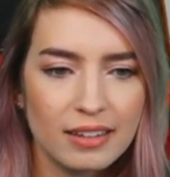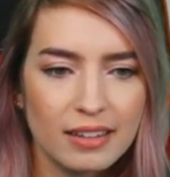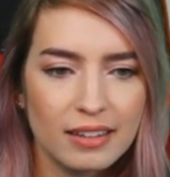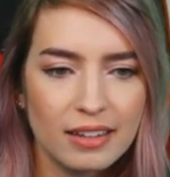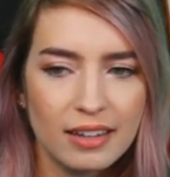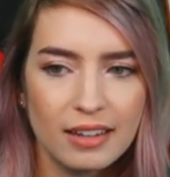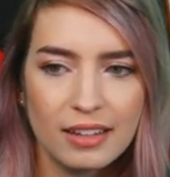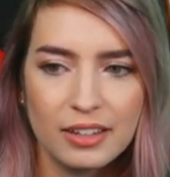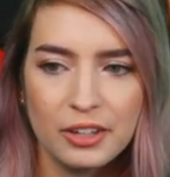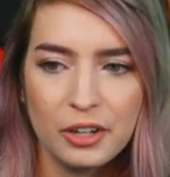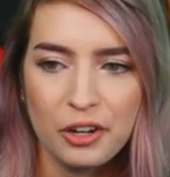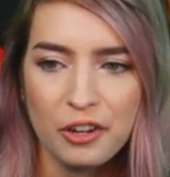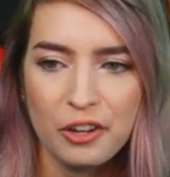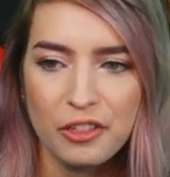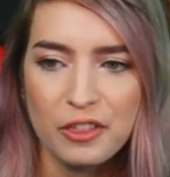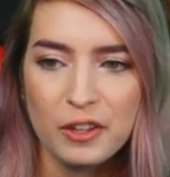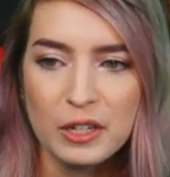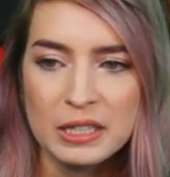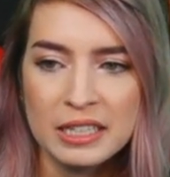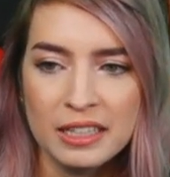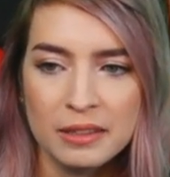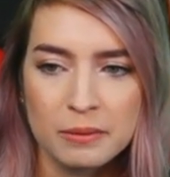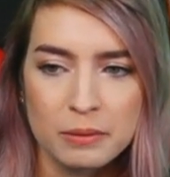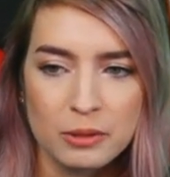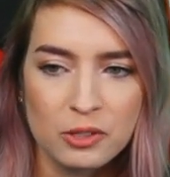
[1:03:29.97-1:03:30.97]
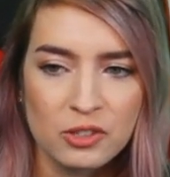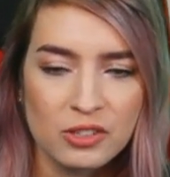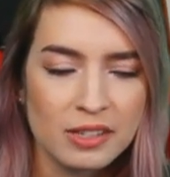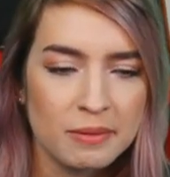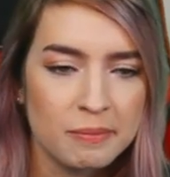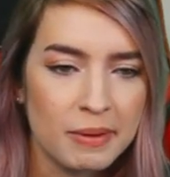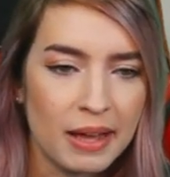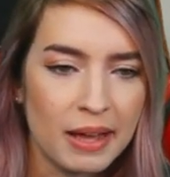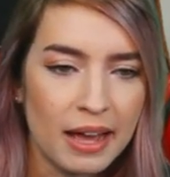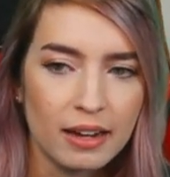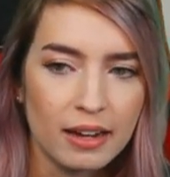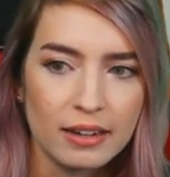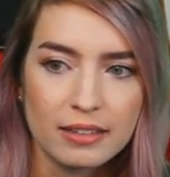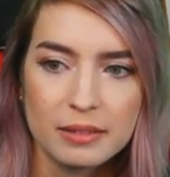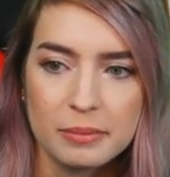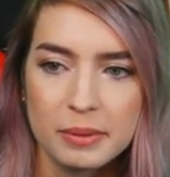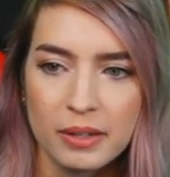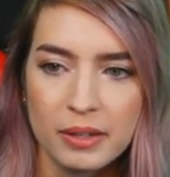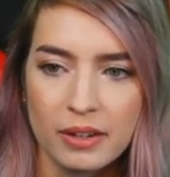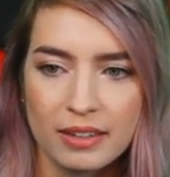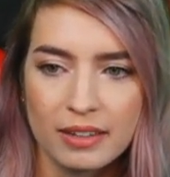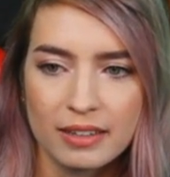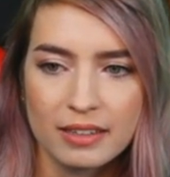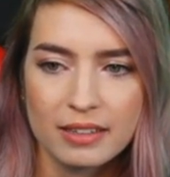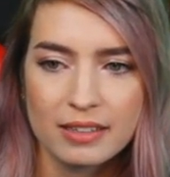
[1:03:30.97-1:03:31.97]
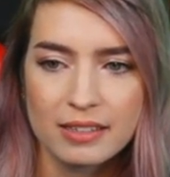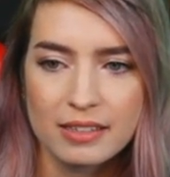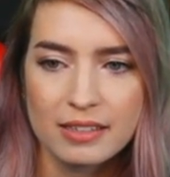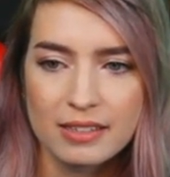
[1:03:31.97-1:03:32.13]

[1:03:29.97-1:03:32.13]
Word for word: You're 13th, which isn't bad, to be honest.